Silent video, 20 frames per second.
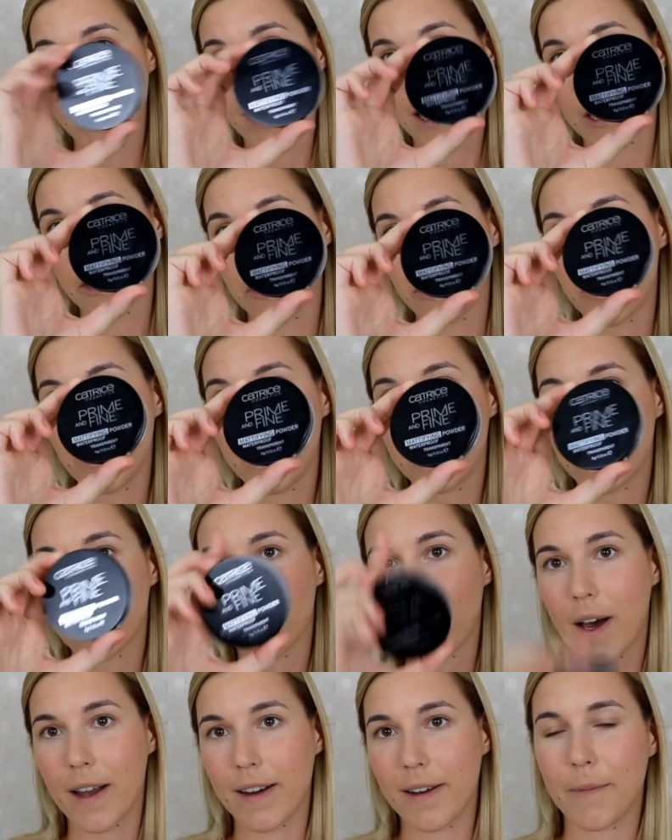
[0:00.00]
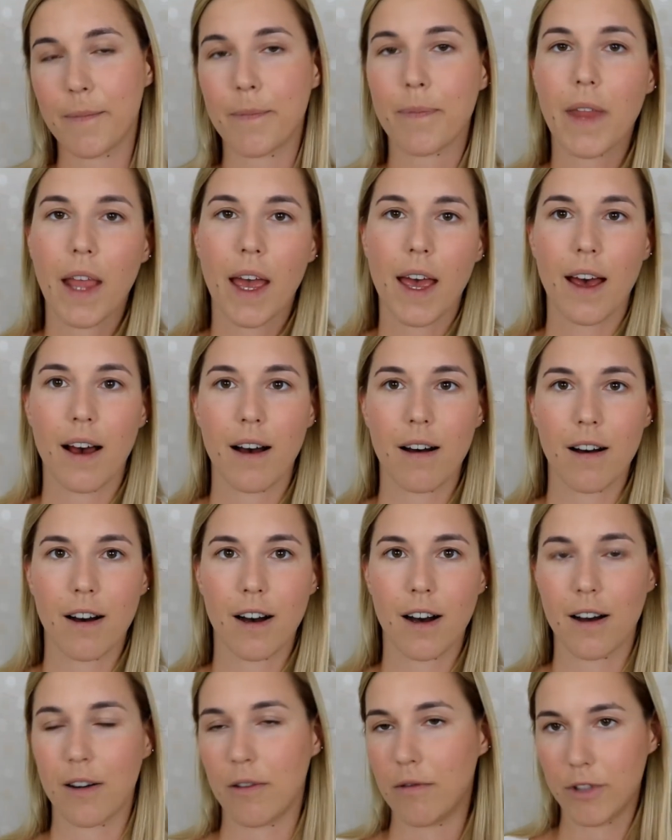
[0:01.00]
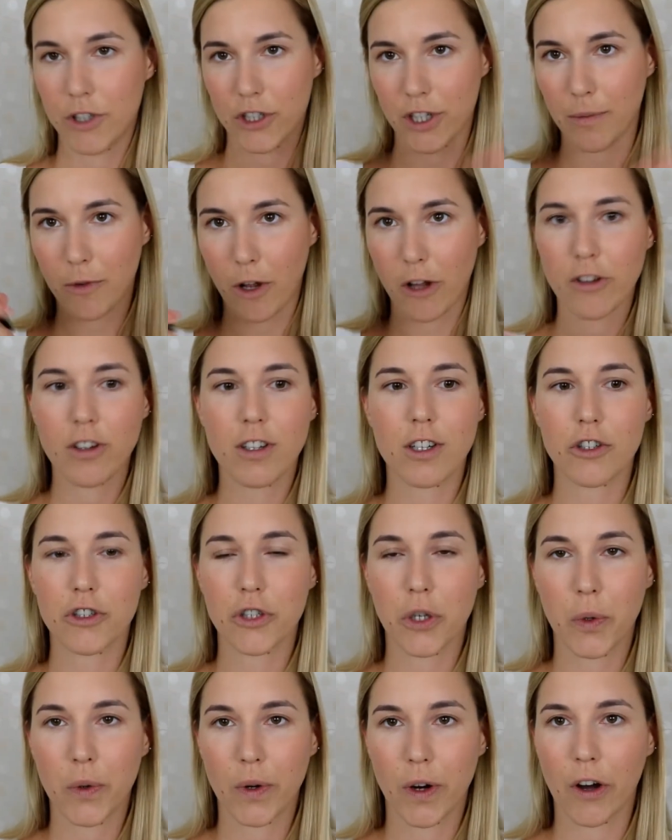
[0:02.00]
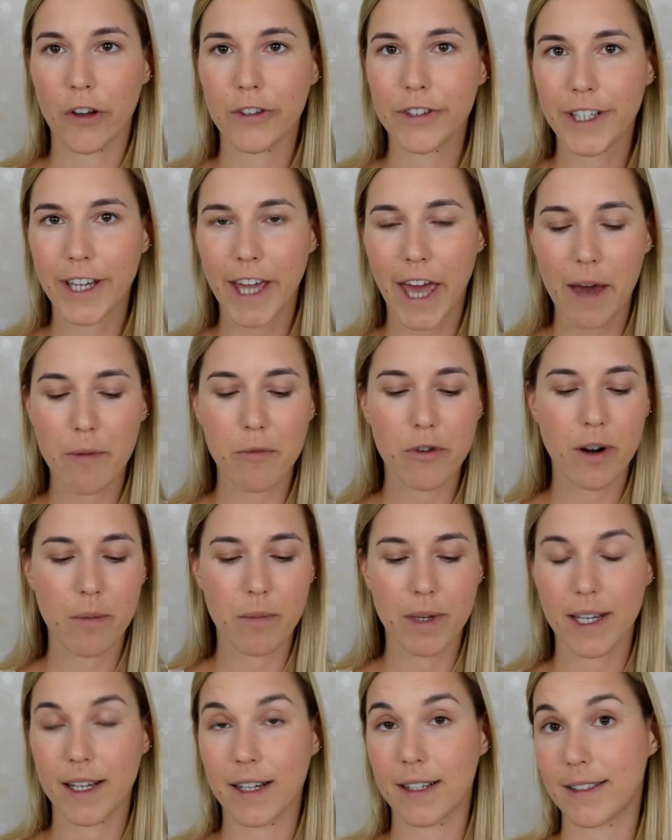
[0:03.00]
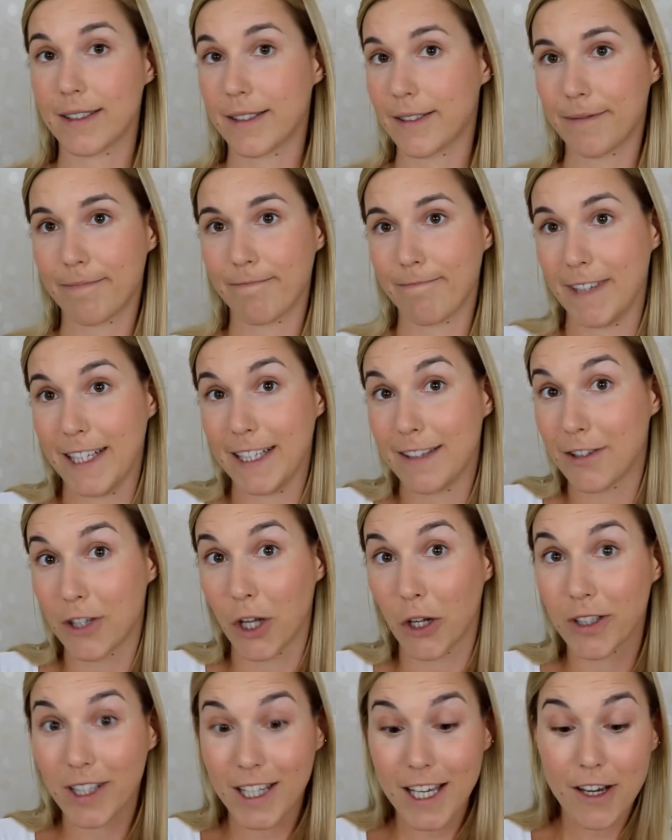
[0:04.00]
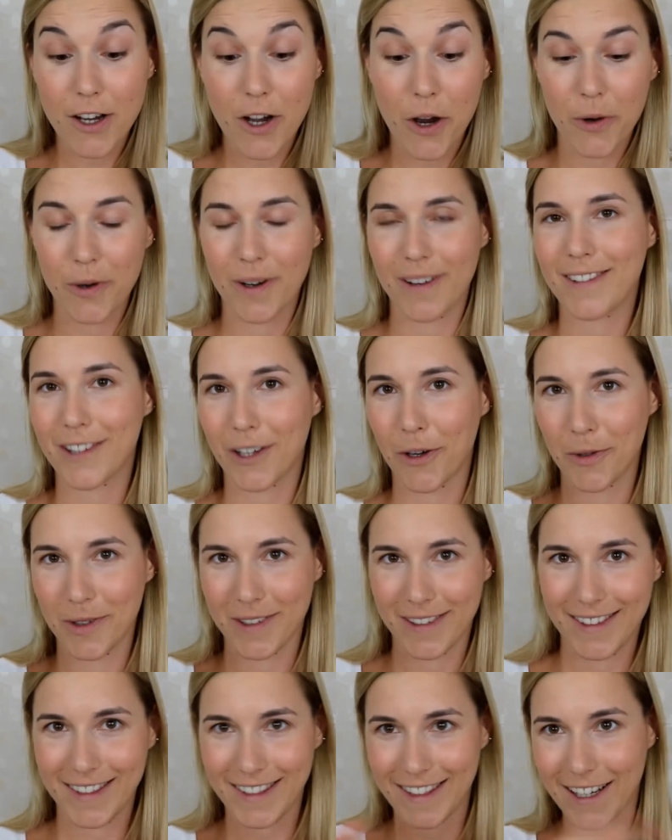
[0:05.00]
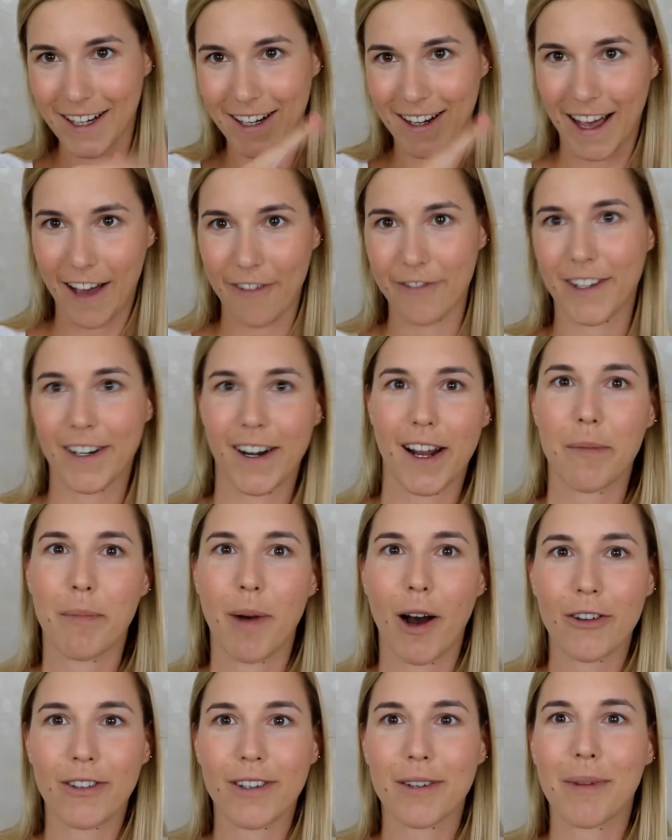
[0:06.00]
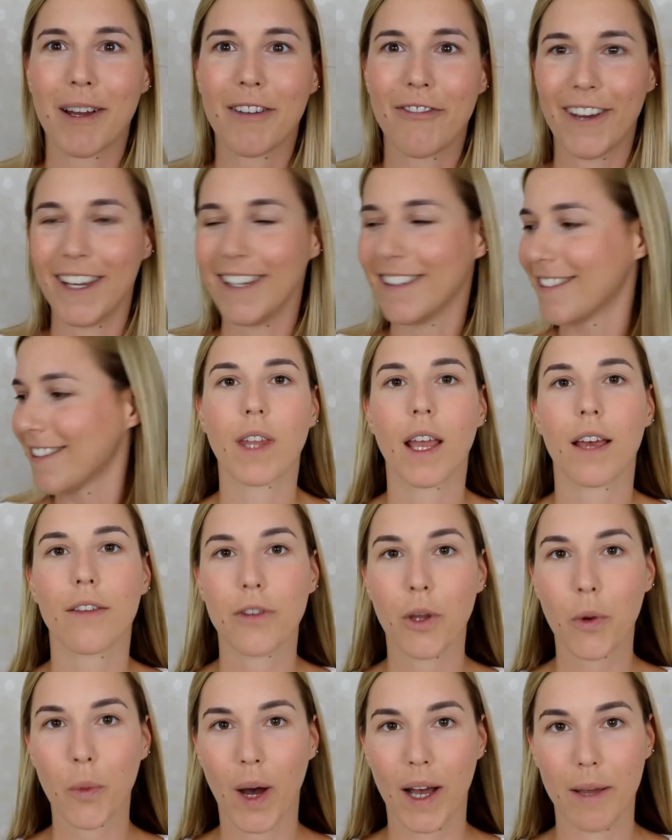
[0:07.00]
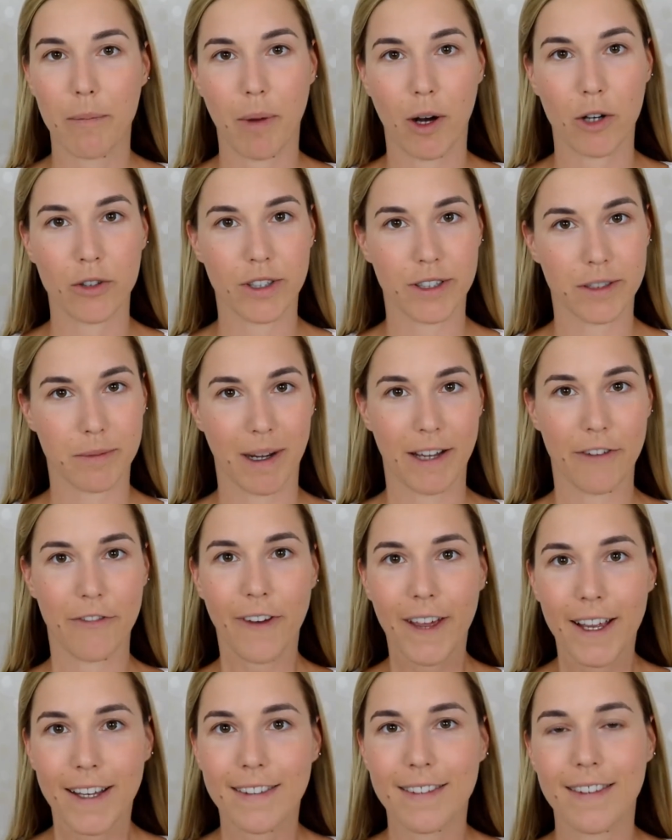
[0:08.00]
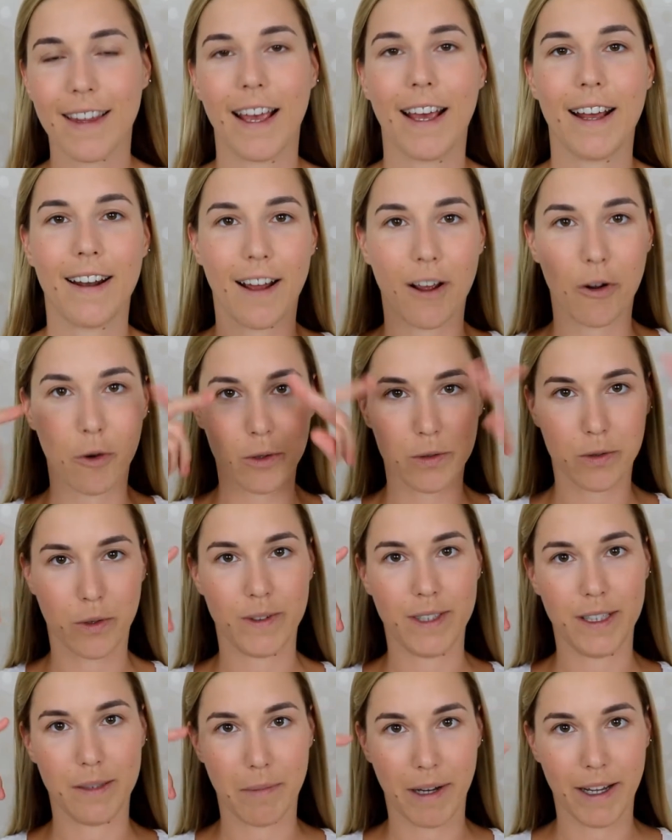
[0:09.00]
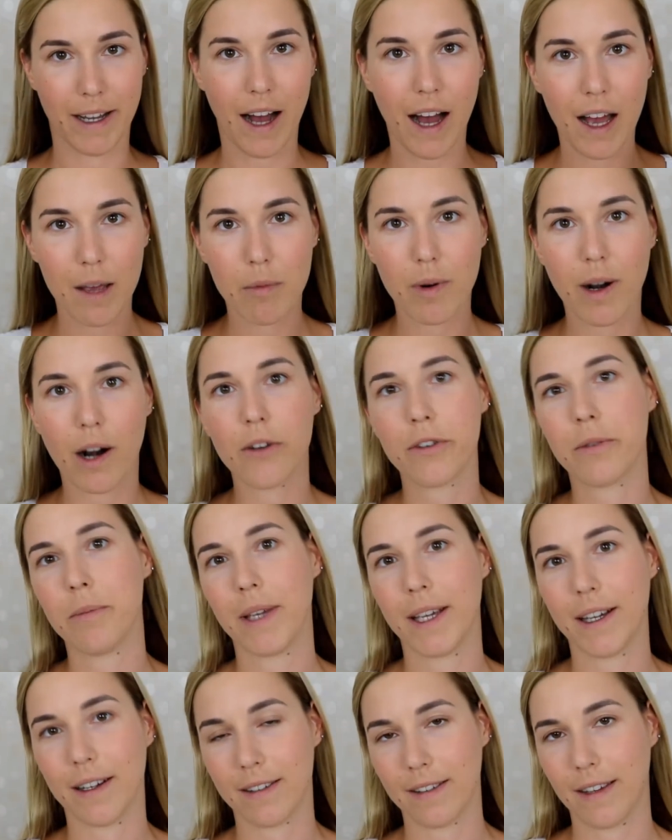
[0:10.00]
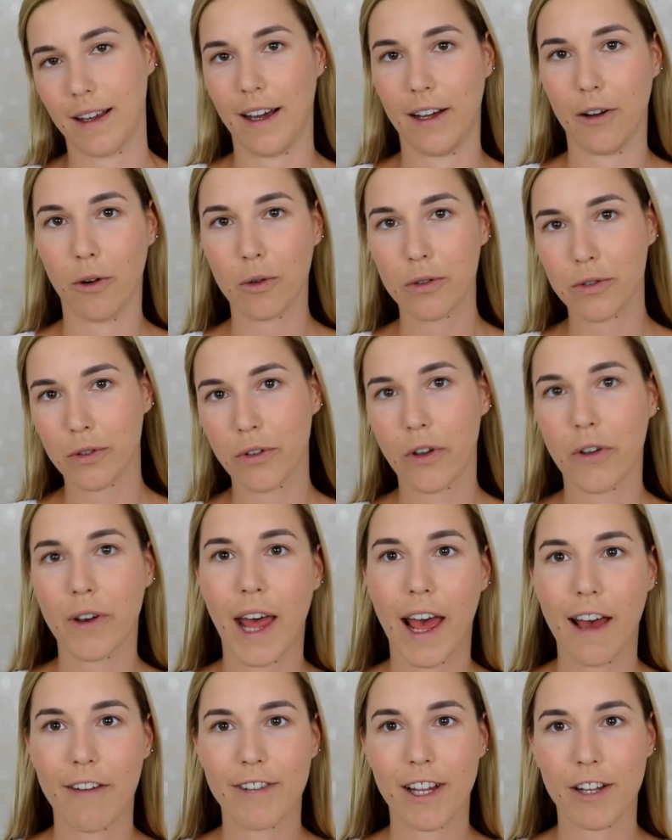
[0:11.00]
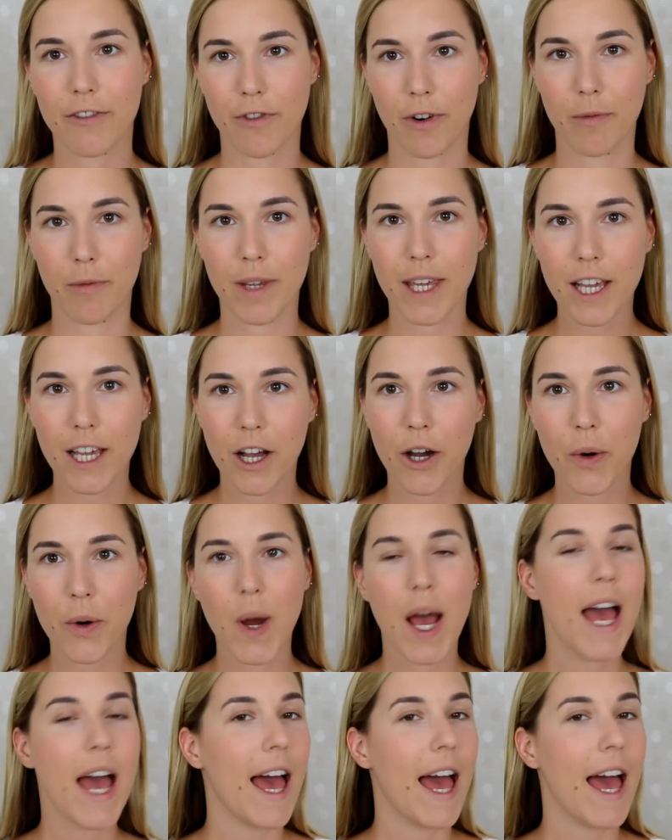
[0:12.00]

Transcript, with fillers: Catrice one, uh, which I'm not gonna show on the camera because it's not Kiko, so see ya after I powder my face. So I powdered my face and I also did my eyebrows because I also don't have that from Kiko,